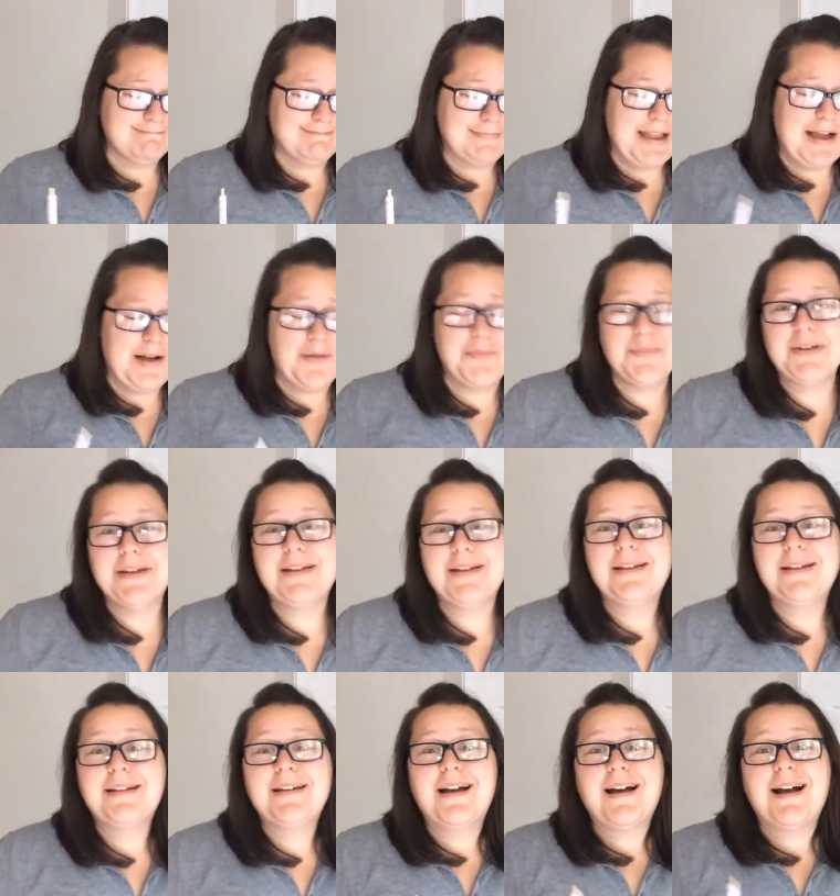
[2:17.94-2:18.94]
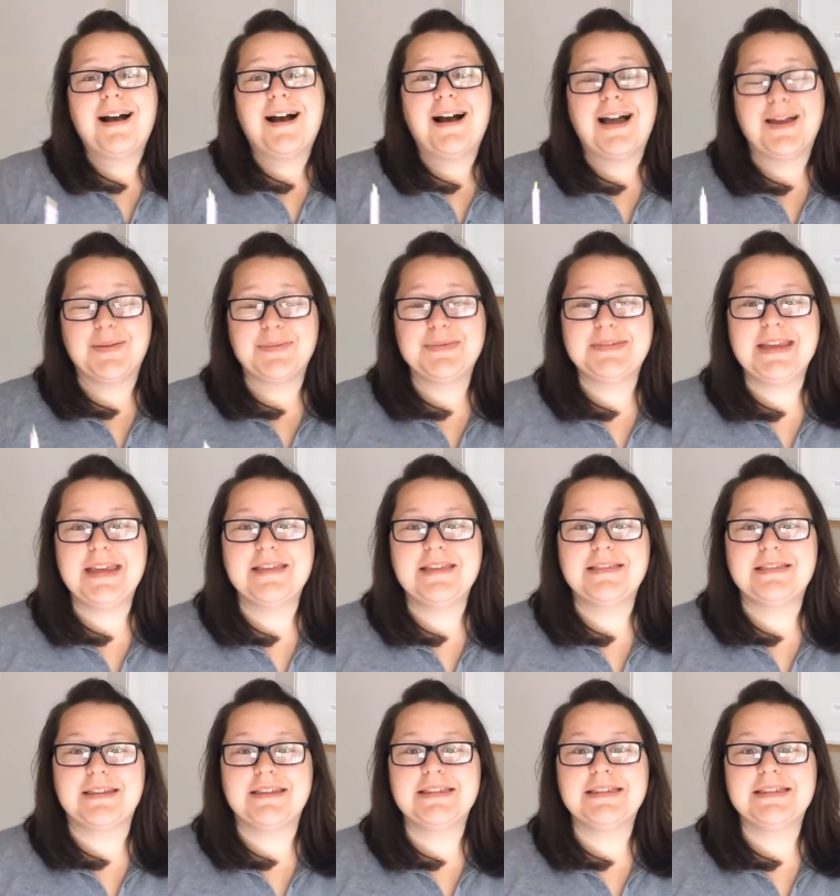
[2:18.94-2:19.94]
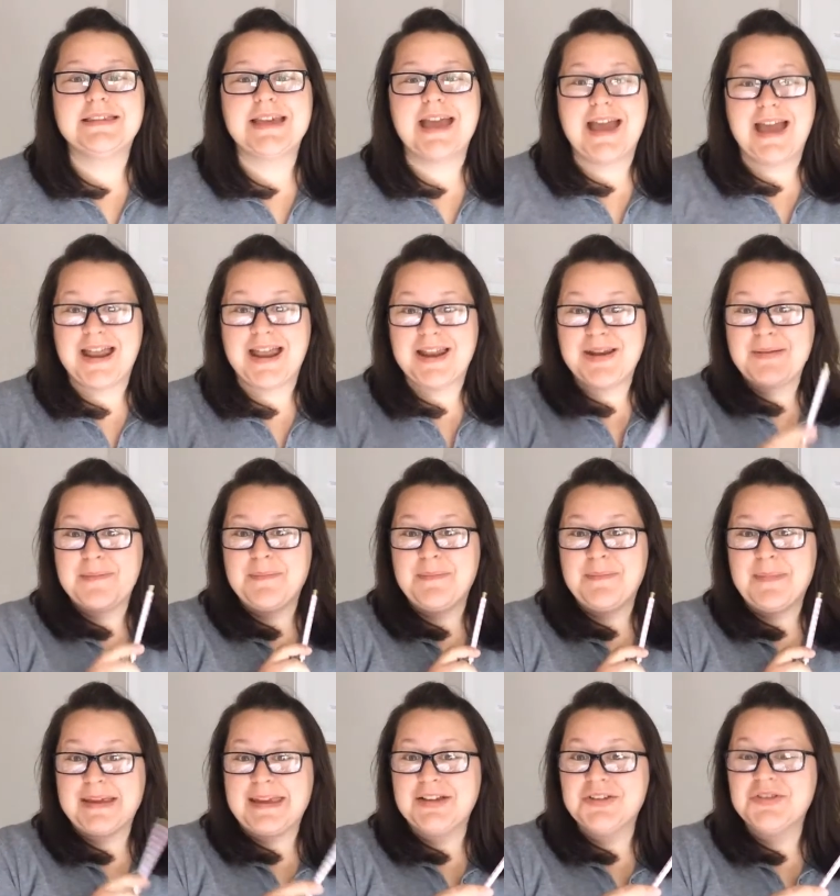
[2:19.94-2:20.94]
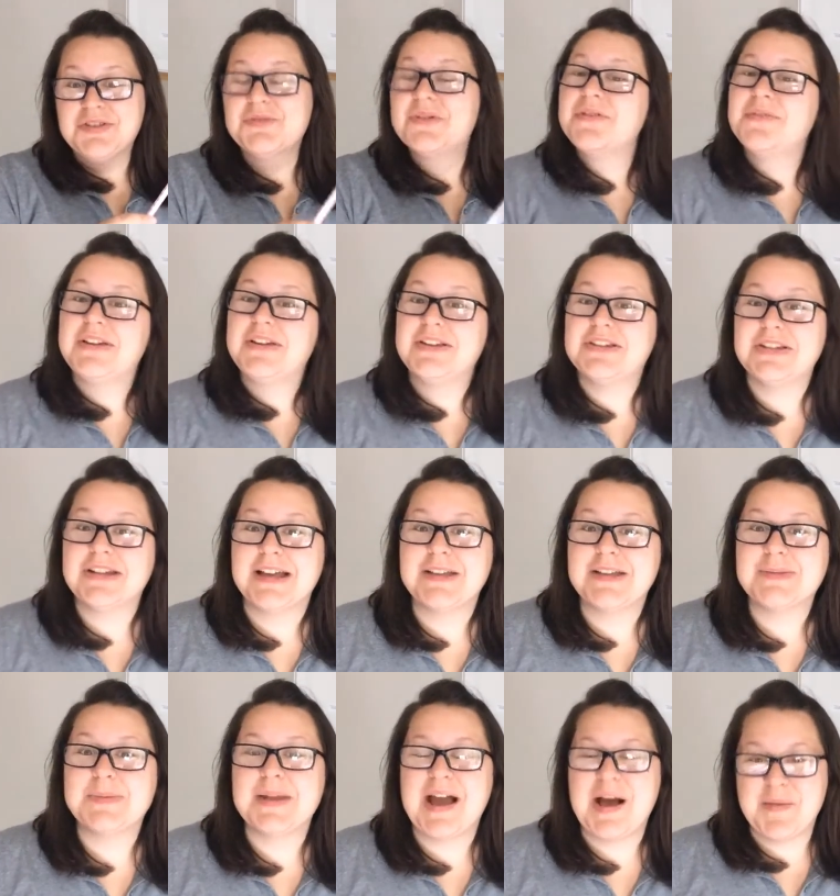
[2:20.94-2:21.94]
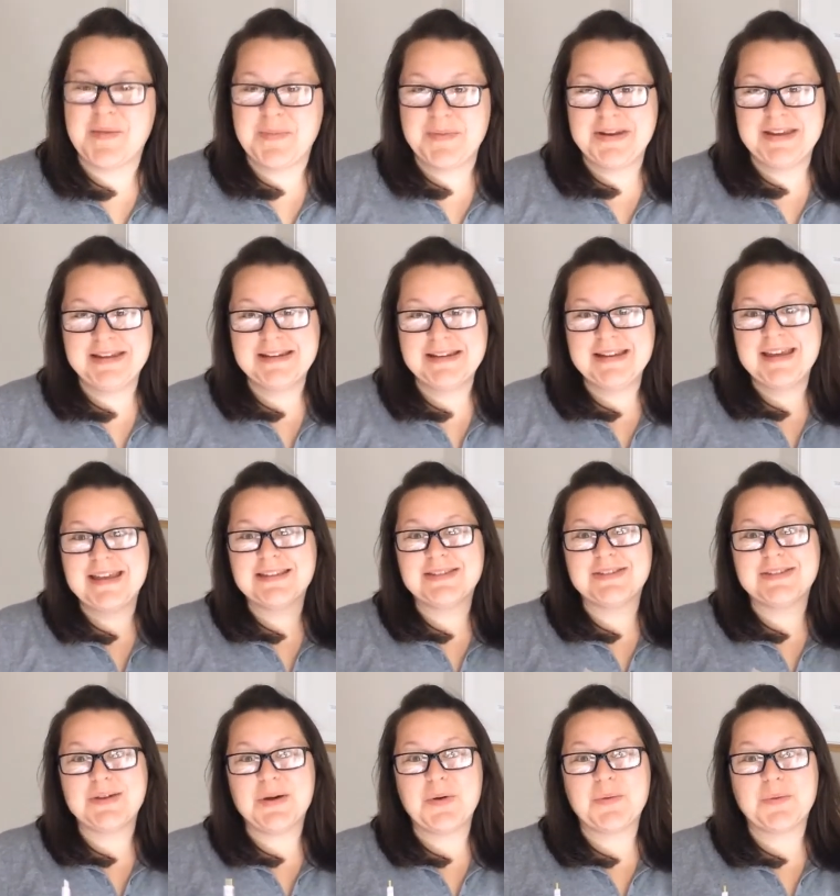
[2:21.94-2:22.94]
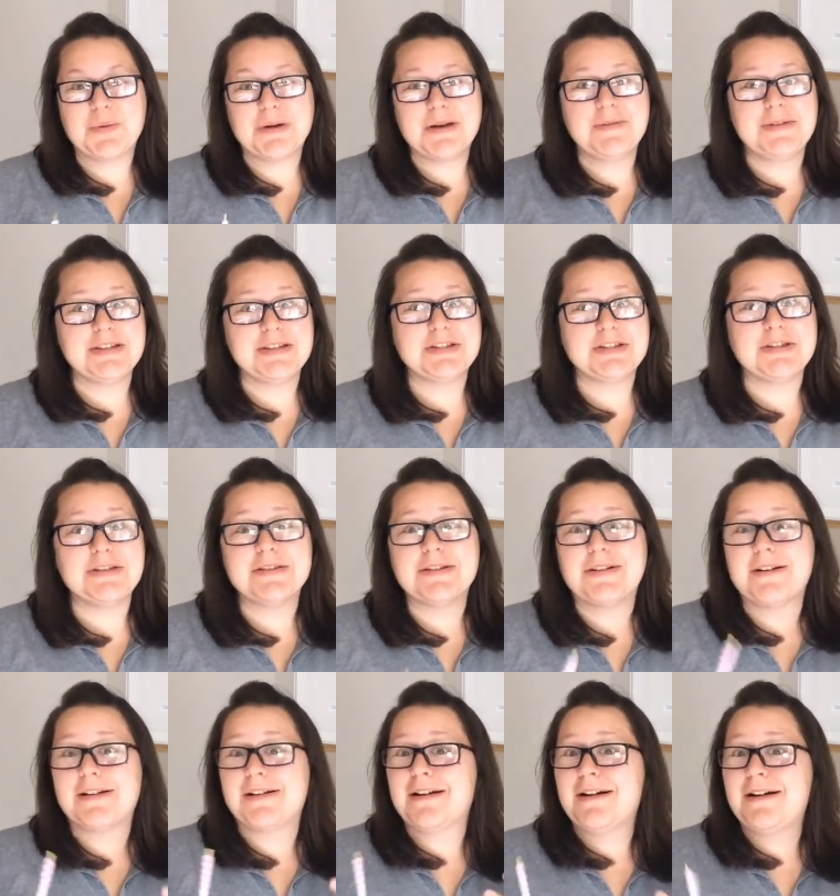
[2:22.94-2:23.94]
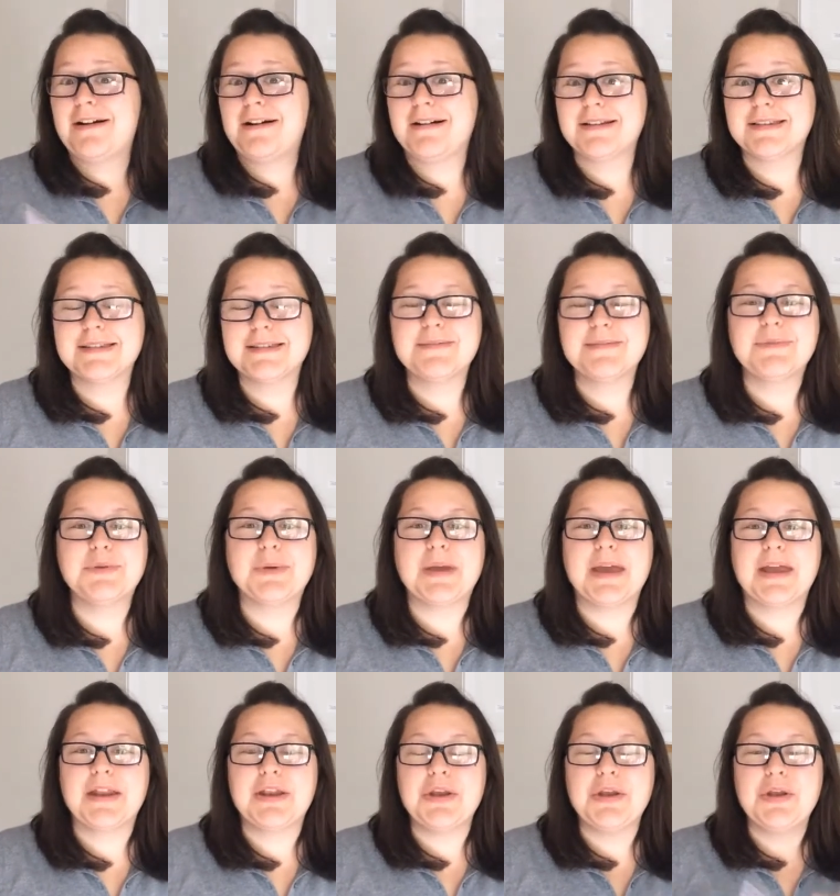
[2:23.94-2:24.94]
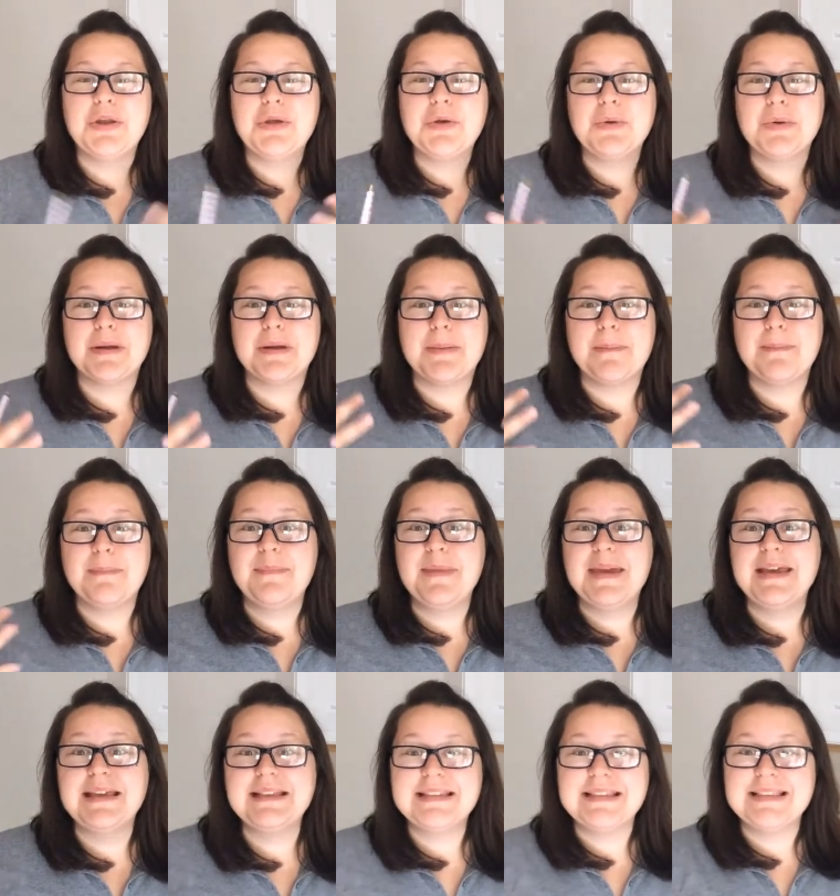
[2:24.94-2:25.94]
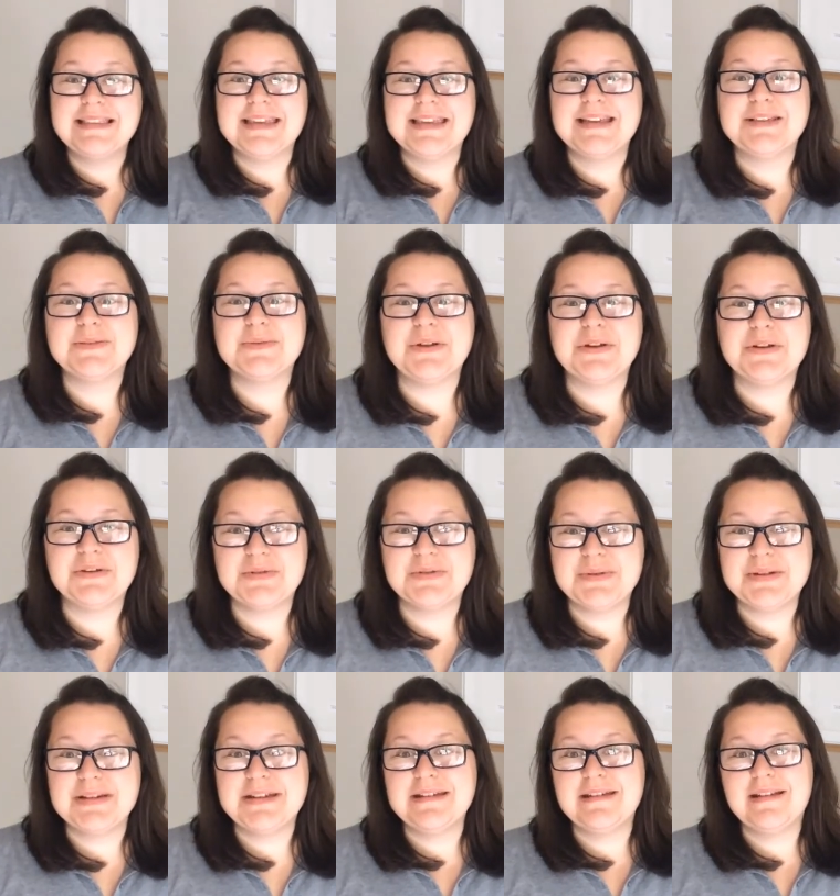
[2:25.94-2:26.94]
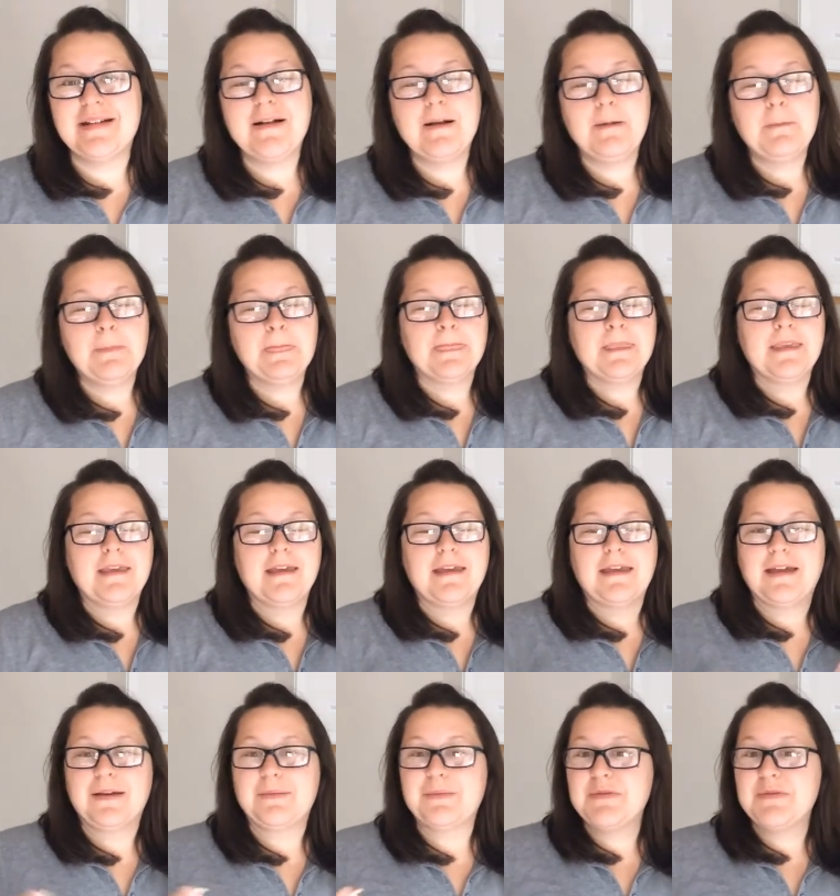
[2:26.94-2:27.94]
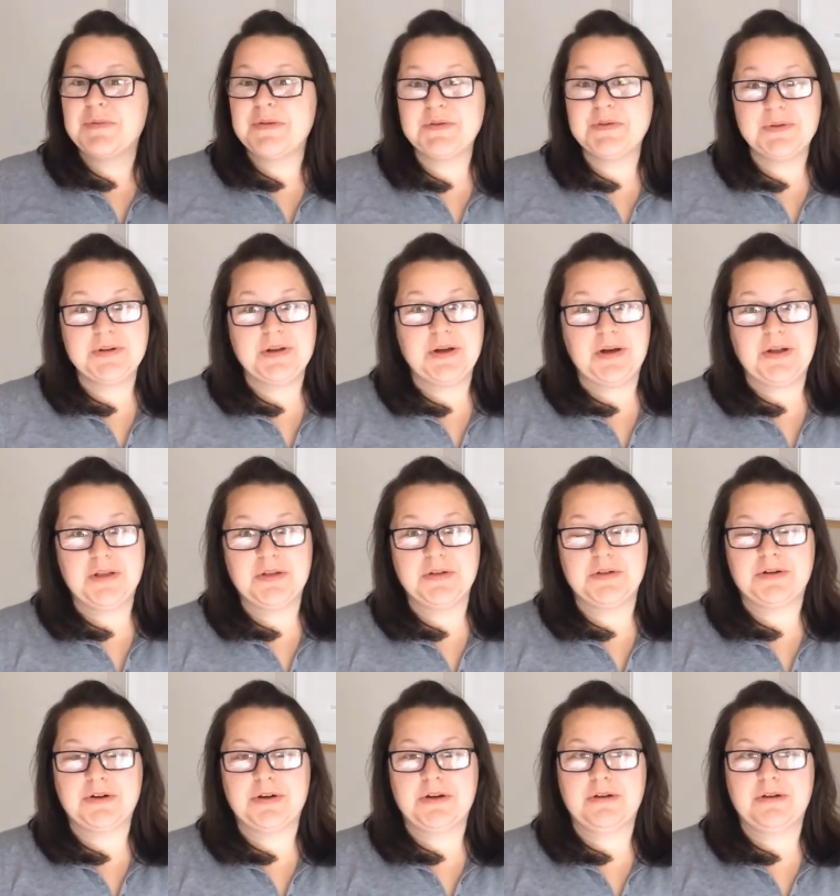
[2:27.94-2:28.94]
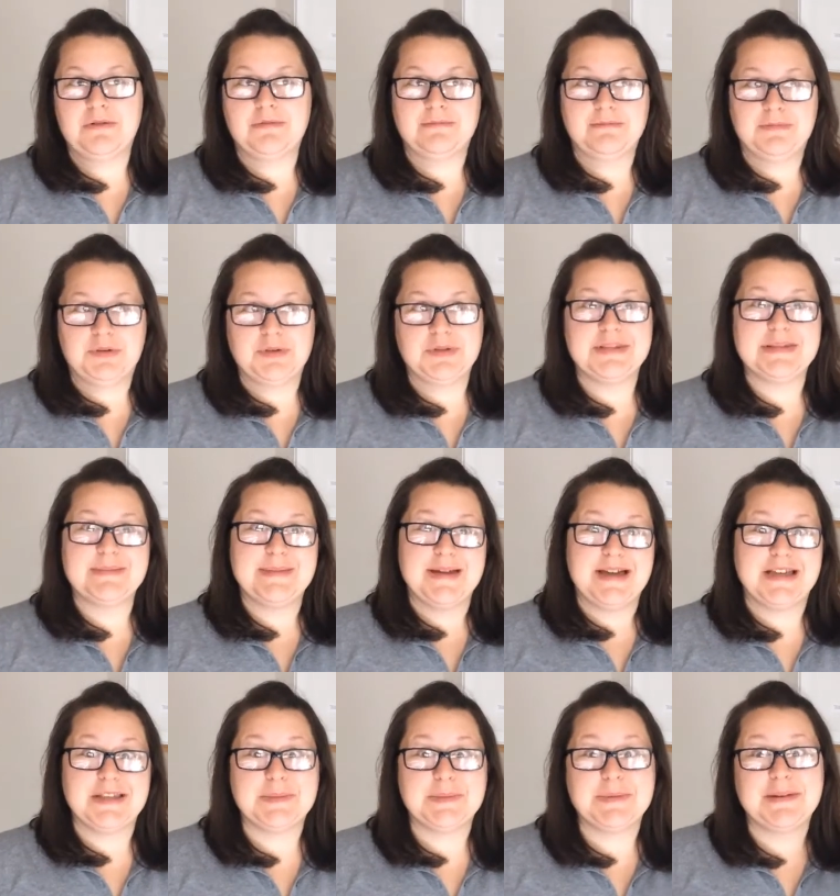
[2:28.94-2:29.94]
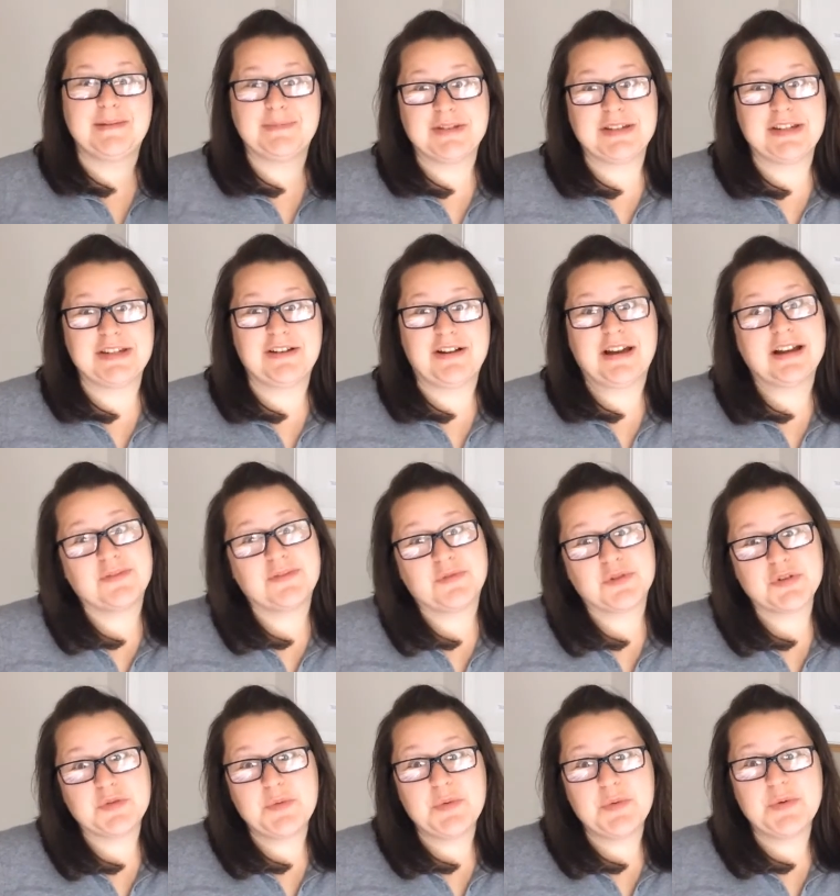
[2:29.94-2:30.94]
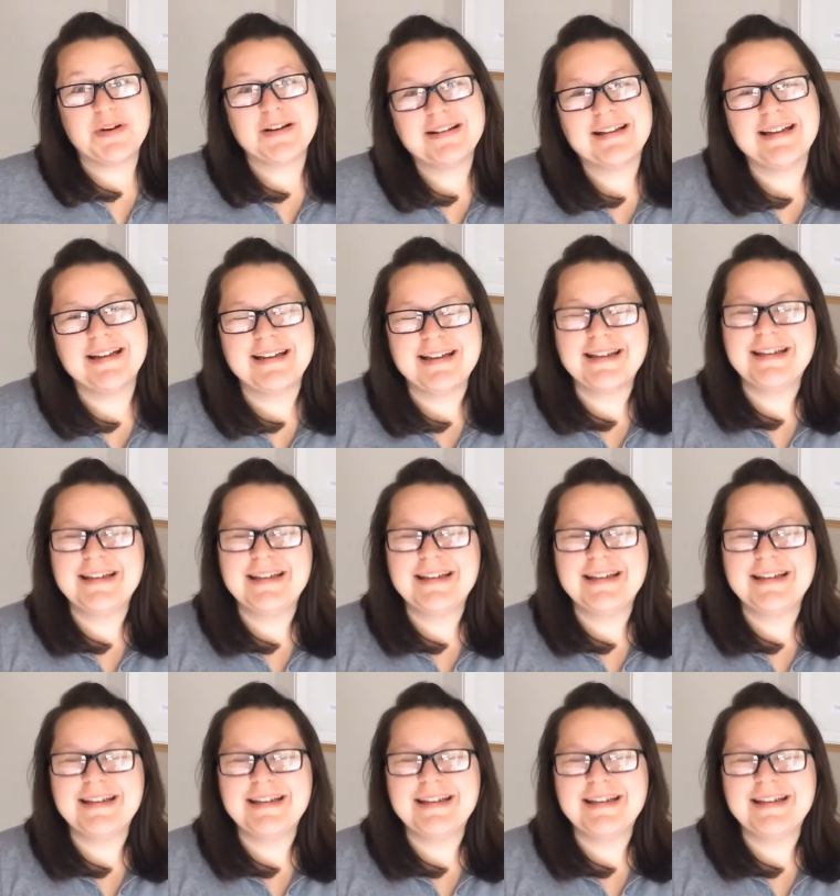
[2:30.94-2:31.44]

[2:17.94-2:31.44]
Now, I'm saying this, and my kitchen renovation has been happening. And so, renovations are awesome. You get new and amazing things while you're doing it. And we've been doing it all on our own, mostly my husband. I'm just here kind of for support.